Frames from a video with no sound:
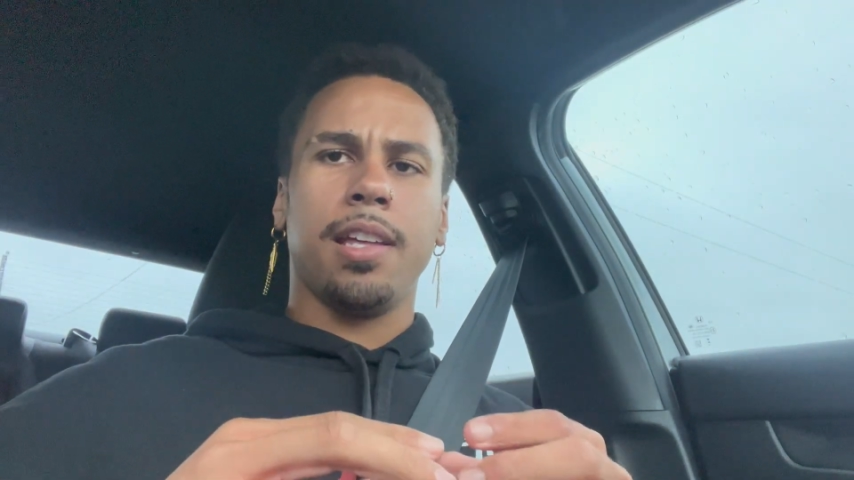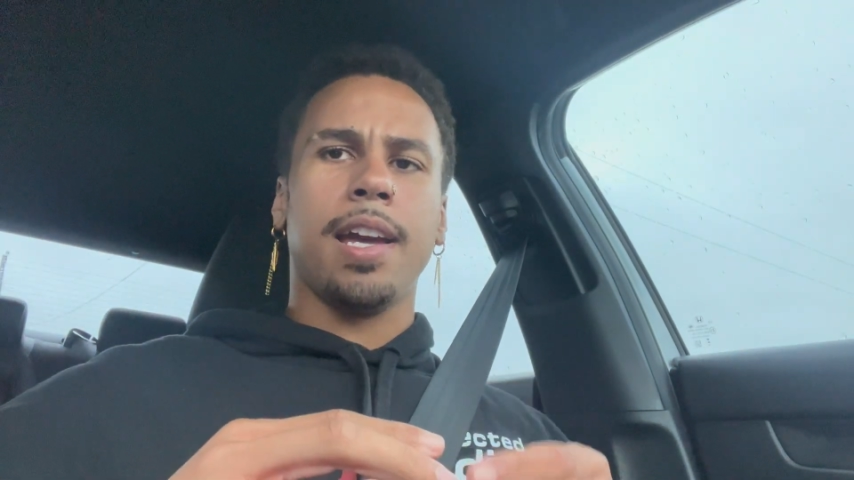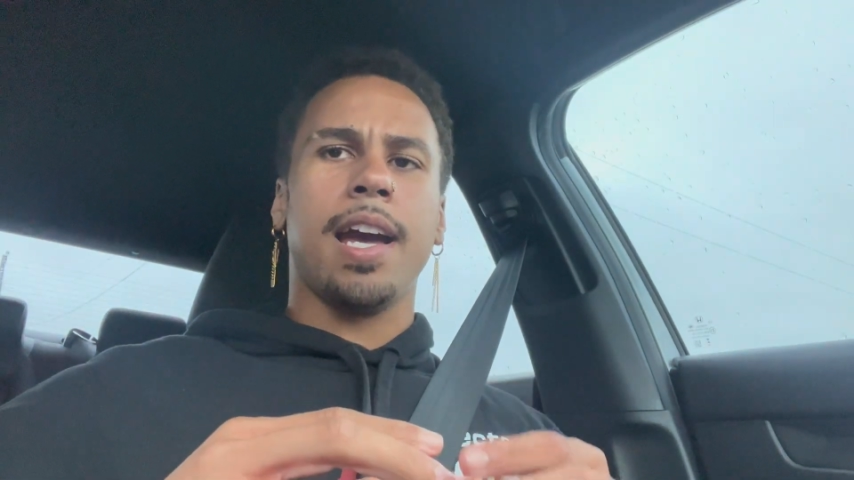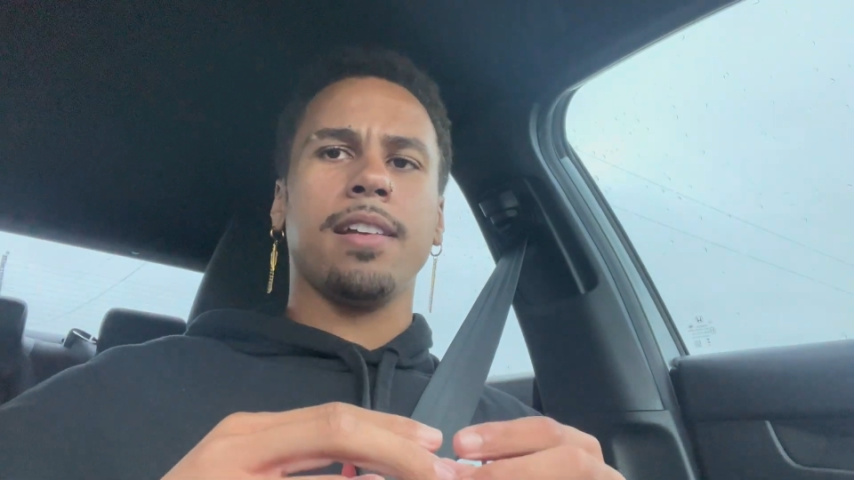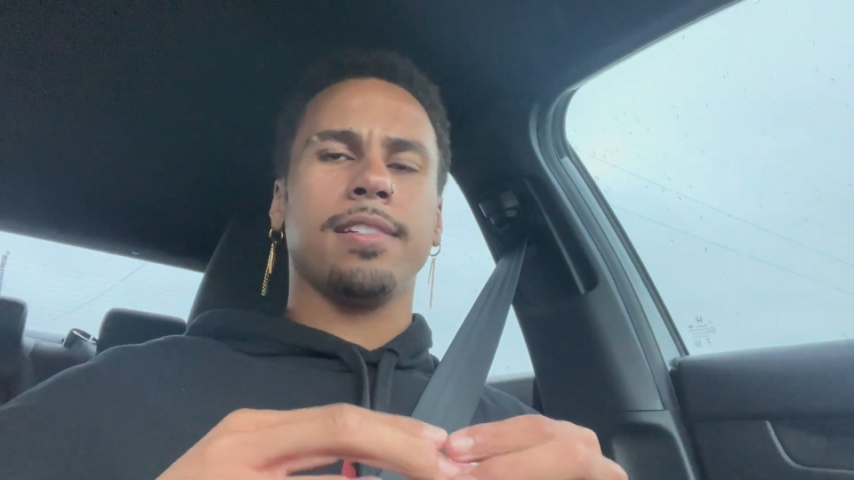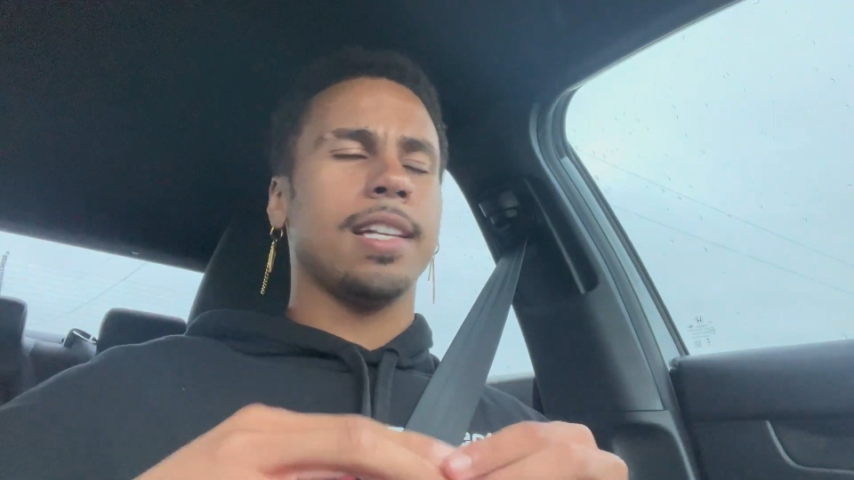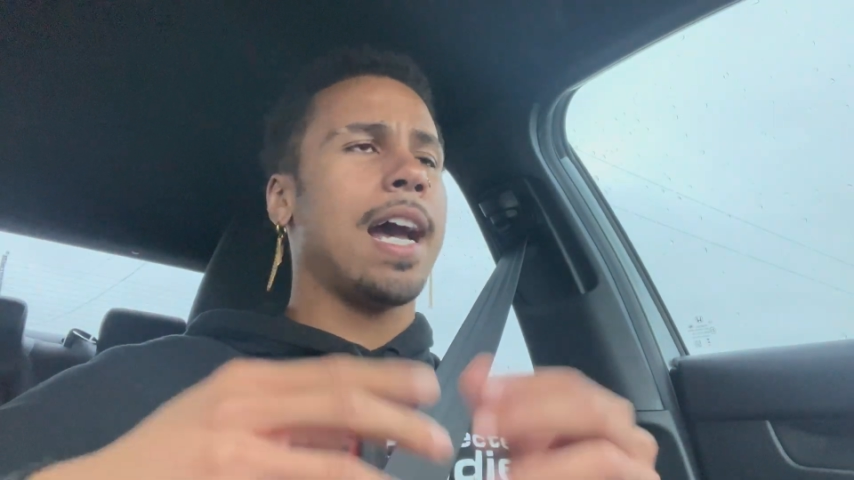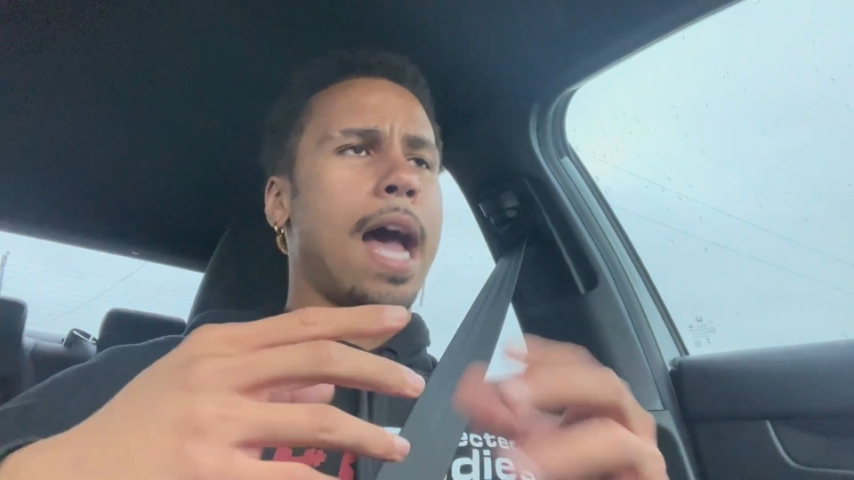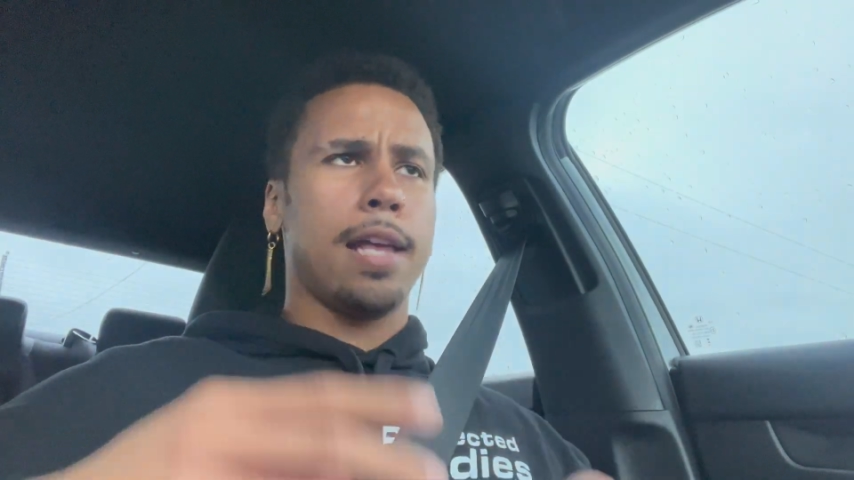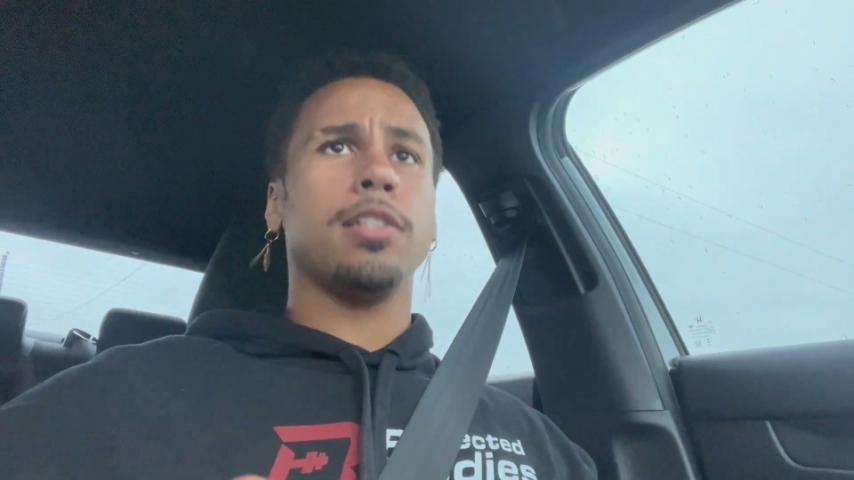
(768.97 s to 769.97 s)
cast,
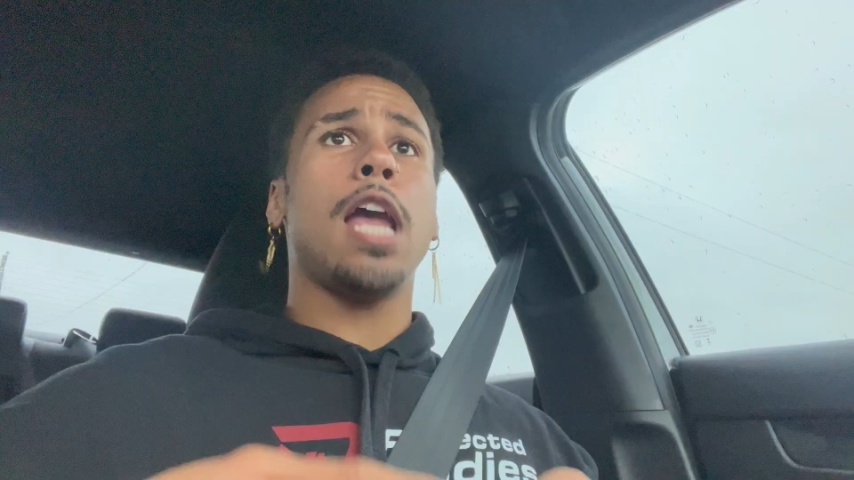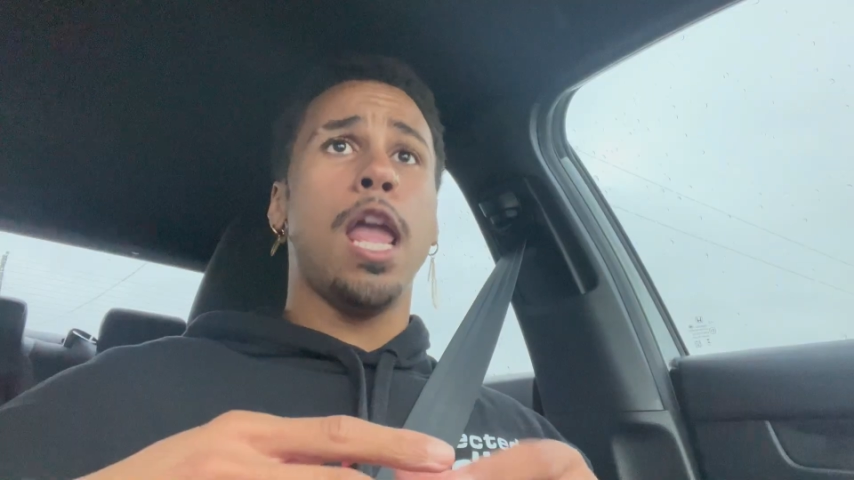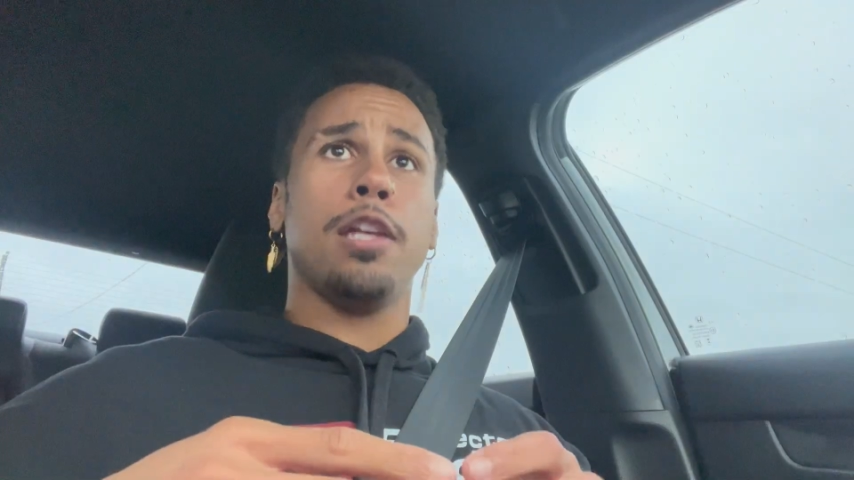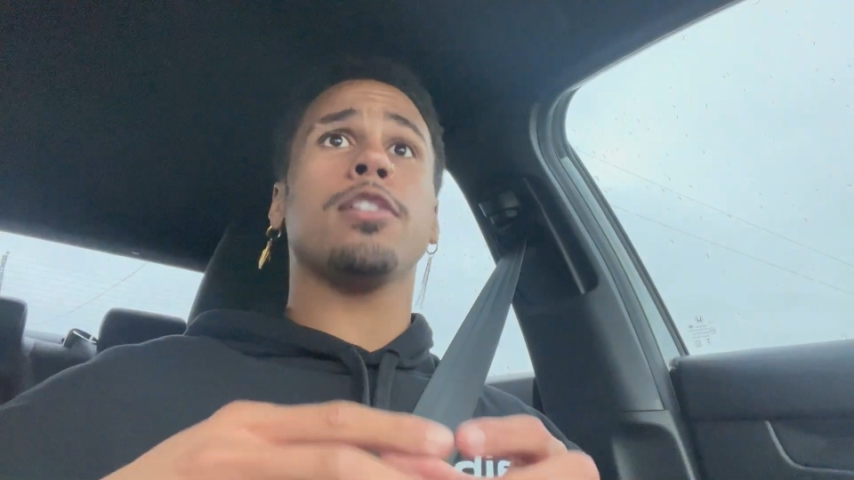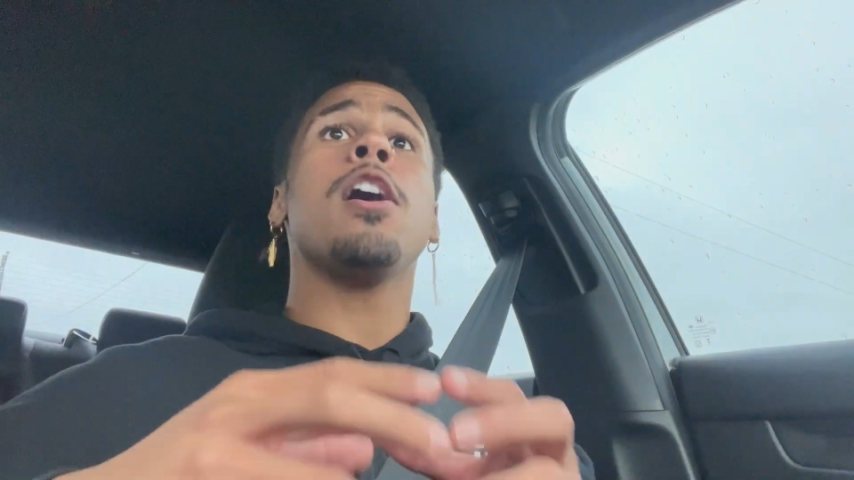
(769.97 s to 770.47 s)
as is